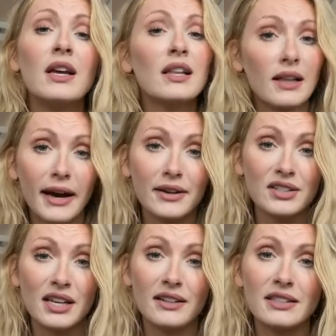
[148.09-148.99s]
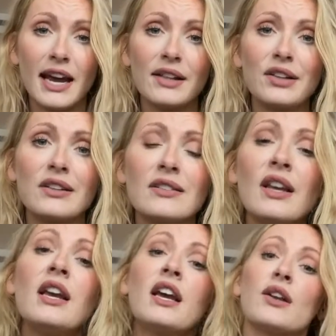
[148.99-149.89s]
light onto his talents,
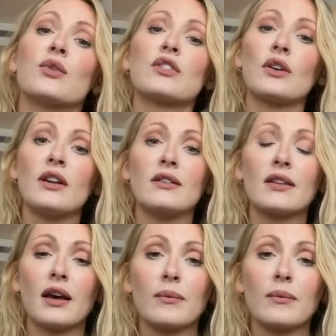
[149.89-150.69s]
and also his